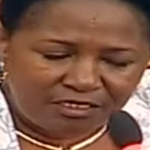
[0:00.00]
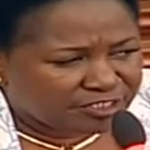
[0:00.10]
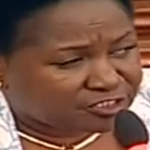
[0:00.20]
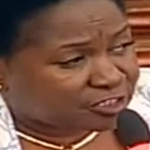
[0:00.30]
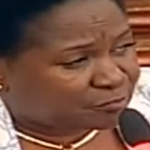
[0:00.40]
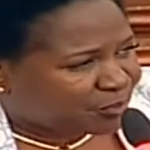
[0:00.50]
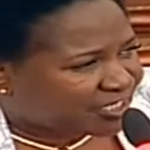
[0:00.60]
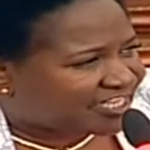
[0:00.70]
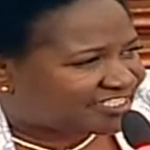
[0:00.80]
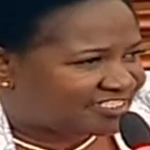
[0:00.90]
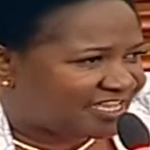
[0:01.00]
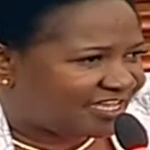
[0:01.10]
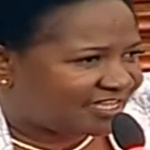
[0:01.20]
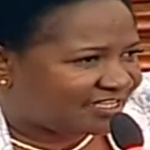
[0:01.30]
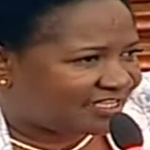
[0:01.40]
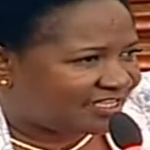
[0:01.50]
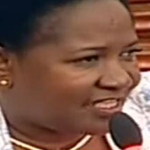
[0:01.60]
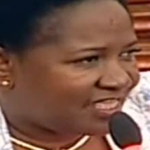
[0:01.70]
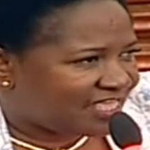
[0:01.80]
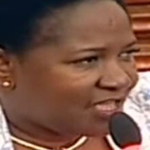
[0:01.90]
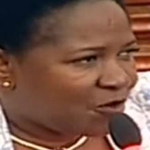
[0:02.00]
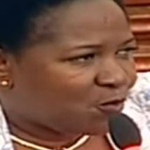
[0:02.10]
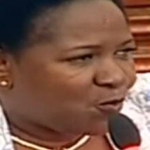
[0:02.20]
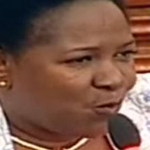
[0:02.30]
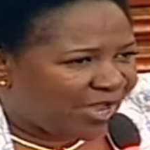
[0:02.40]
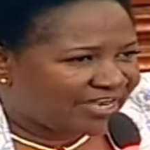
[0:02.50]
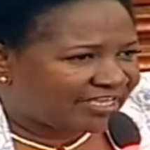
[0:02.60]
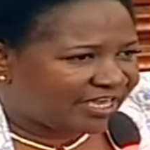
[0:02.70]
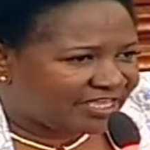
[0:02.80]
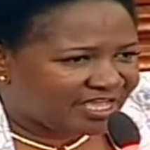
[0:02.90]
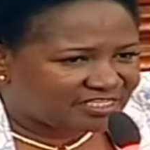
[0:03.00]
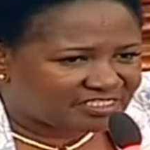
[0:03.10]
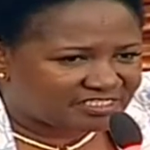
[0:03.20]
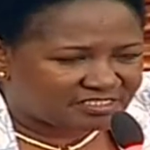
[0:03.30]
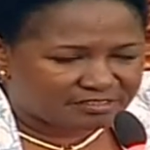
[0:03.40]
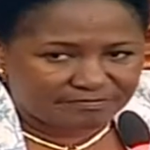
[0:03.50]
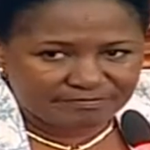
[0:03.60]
Mr. Speaker, sir, when Kenyans...